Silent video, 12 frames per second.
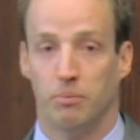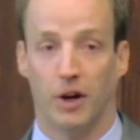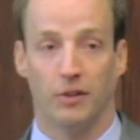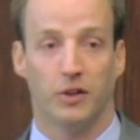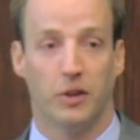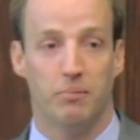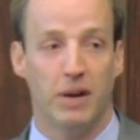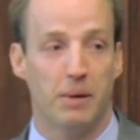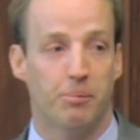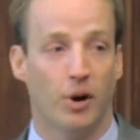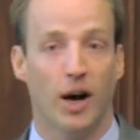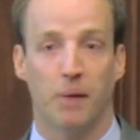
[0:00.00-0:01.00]
But the
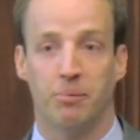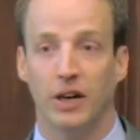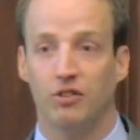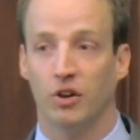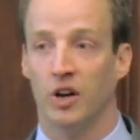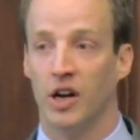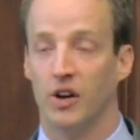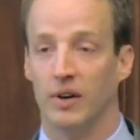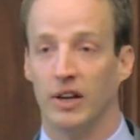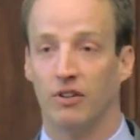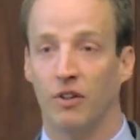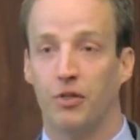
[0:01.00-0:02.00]
big broad picture here
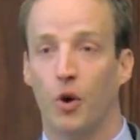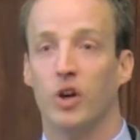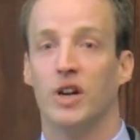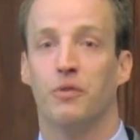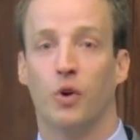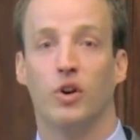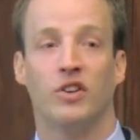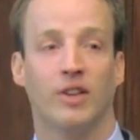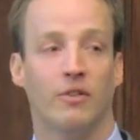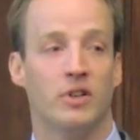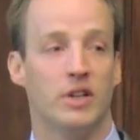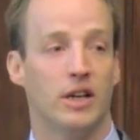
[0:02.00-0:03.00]
is in 30 or
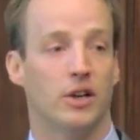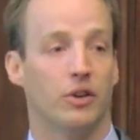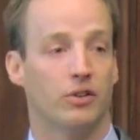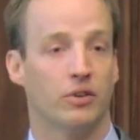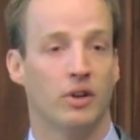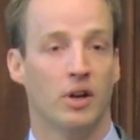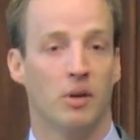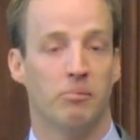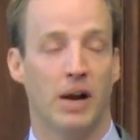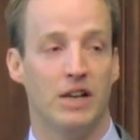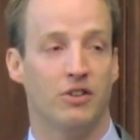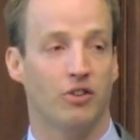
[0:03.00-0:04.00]
37 years,
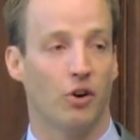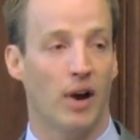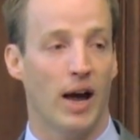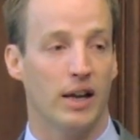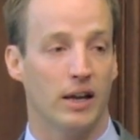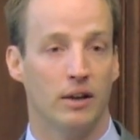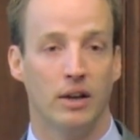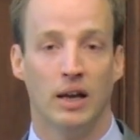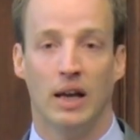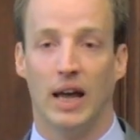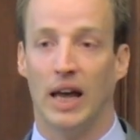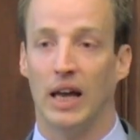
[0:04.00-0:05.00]
pages are added,
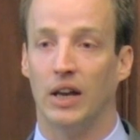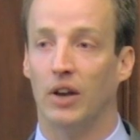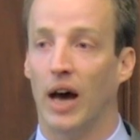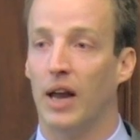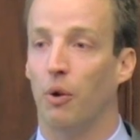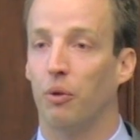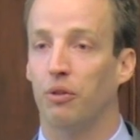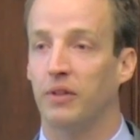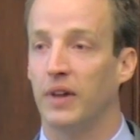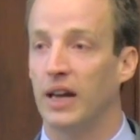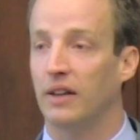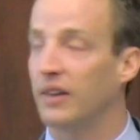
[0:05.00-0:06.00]
and I don't
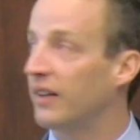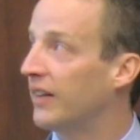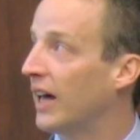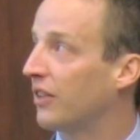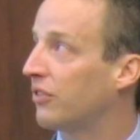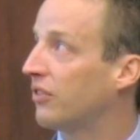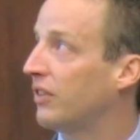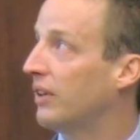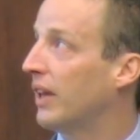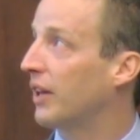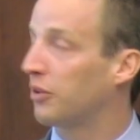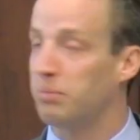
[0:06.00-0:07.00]
think that that's,
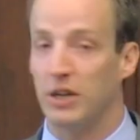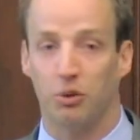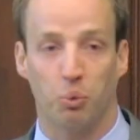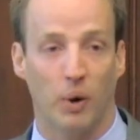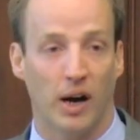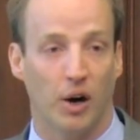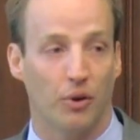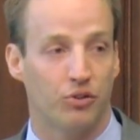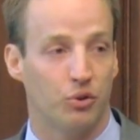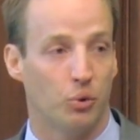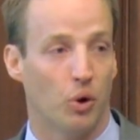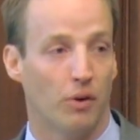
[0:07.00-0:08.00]
that speaks well
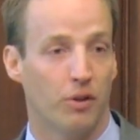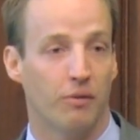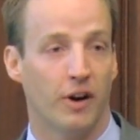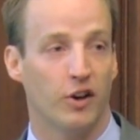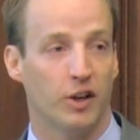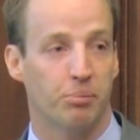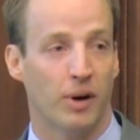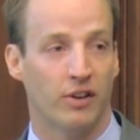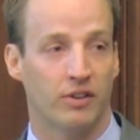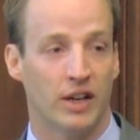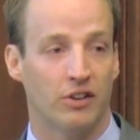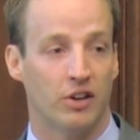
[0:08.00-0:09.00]
to the various
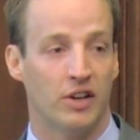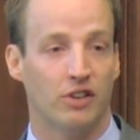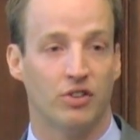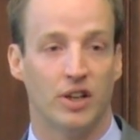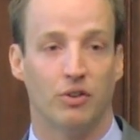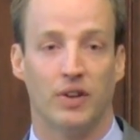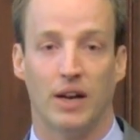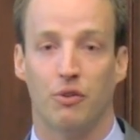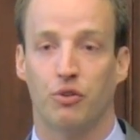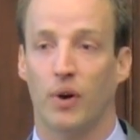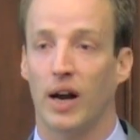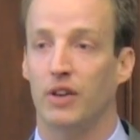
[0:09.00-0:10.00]
presidents' initiatives that
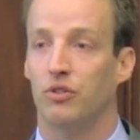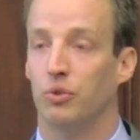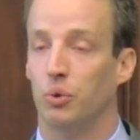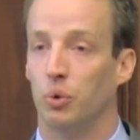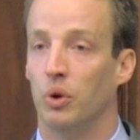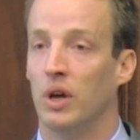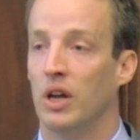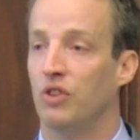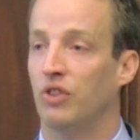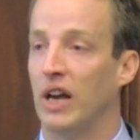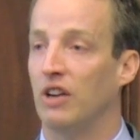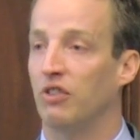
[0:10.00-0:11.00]
have tried to
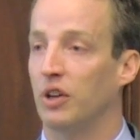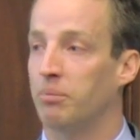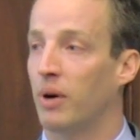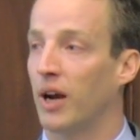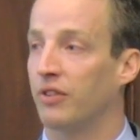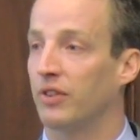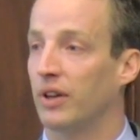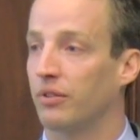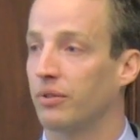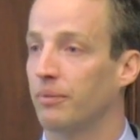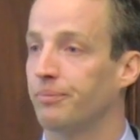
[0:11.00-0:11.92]
change this process.